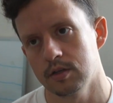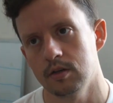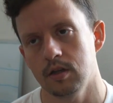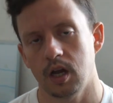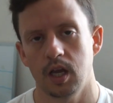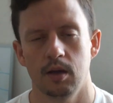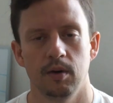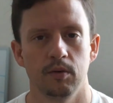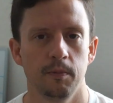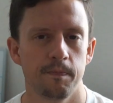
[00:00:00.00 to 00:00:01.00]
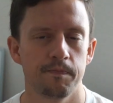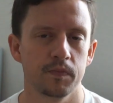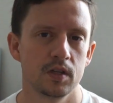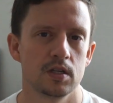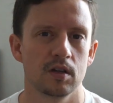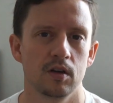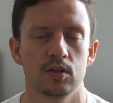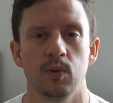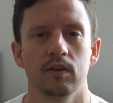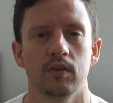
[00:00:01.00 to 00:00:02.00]
So you're talking about just under
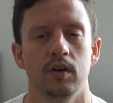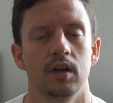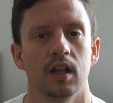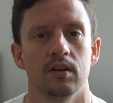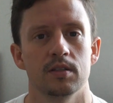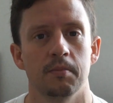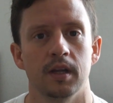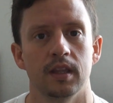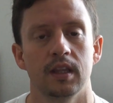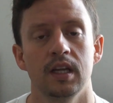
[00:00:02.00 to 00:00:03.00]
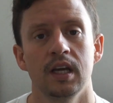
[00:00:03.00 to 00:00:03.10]
$1,200 a month